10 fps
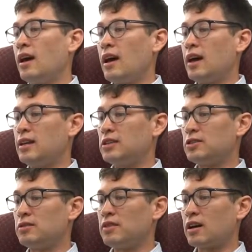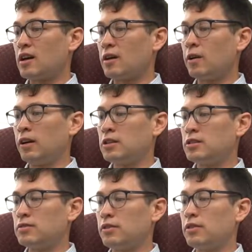And he served that
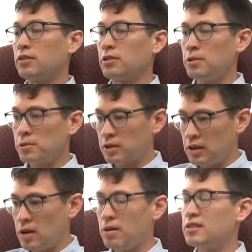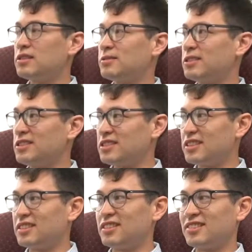congregation for 31 years, which is
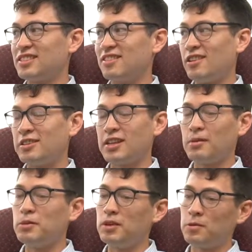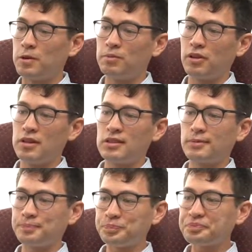that's a long time to be in one place.
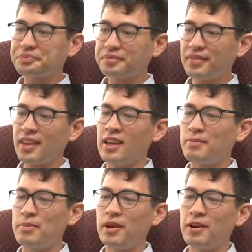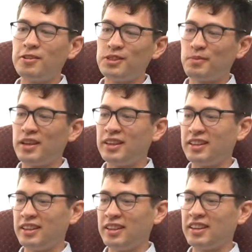And my parents met at
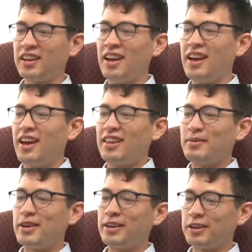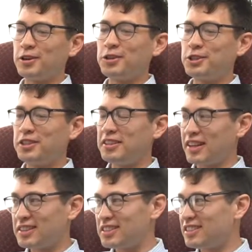a Christian
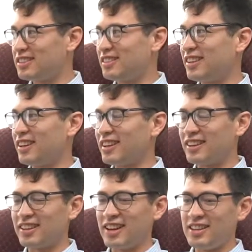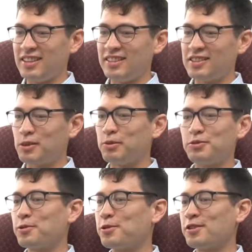dance, and so
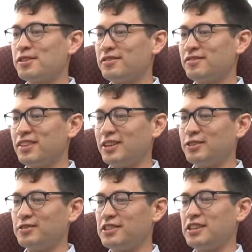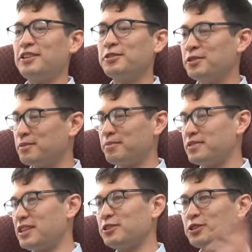before
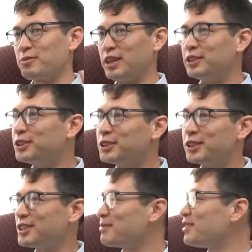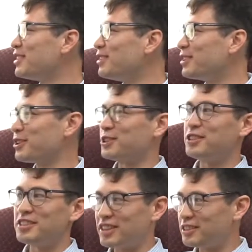singles mingle or something, or
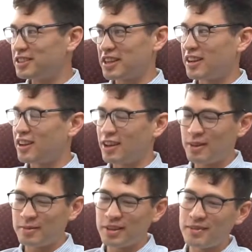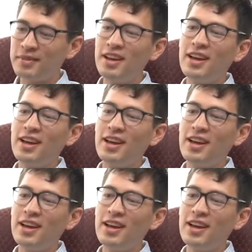christiansingles.com,